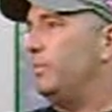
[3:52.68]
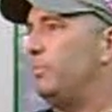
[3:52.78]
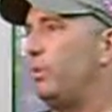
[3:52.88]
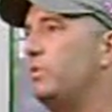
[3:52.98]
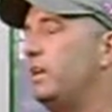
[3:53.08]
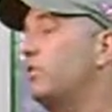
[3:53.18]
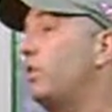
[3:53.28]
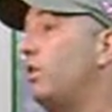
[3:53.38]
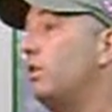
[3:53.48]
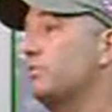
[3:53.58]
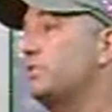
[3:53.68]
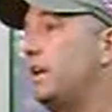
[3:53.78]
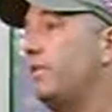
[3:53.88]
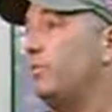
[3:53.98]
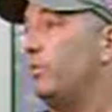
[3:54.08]
A broke down car on the
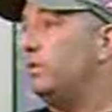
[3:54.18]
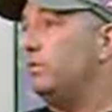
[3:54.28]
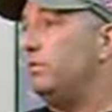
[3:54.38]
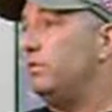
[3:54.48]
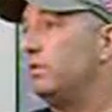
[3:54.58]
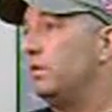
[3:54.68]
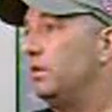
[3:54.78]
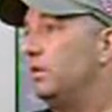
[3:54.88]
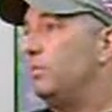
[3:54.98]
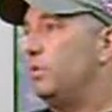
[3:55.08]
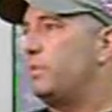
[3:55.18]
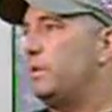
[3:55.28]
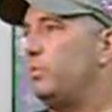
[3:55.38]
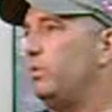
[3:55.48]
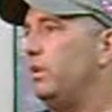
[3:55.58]
side of the road, most
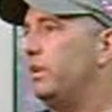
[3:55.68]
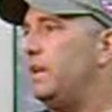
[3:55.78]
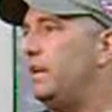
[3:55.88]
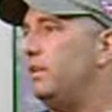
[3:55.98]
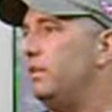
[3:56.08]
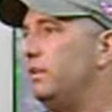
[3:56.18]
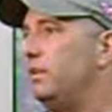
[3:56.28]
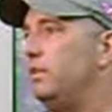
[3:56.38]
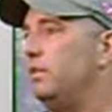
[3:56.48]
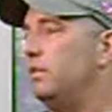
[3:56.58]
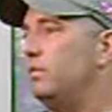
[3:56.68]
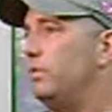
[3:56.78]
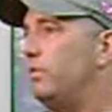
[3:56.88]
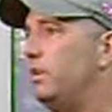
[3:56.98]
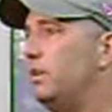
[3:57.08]
people would look at it and
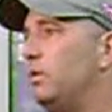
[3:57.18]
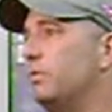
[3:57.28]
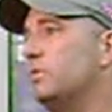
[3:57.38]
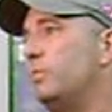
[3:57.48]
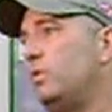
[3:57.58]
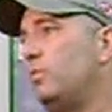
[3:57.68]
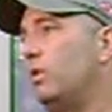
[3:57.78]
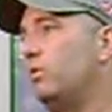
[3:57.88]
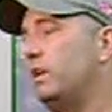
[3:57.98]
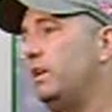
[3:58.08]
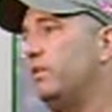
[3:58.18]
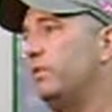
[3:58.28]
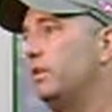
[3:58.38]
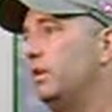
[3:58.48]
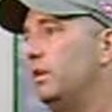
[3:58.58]
would think, oh, someone broke down.
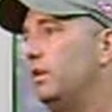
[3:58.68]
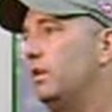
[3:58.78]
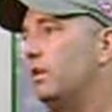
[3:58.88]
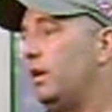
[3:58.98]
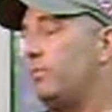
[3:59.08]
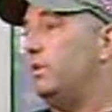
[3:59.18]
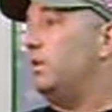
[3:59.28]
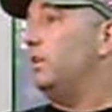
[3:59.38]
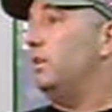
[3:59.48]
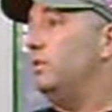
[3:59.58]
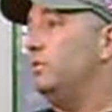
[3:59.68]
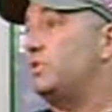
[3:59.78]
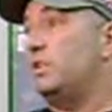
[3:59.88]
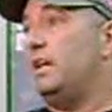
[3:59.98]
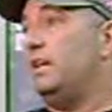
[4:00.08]
I'm thinking, no,
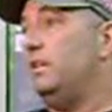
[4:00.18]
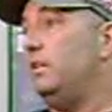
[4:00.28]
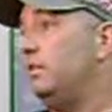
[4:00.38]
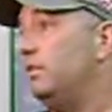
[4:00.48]
it's an IED.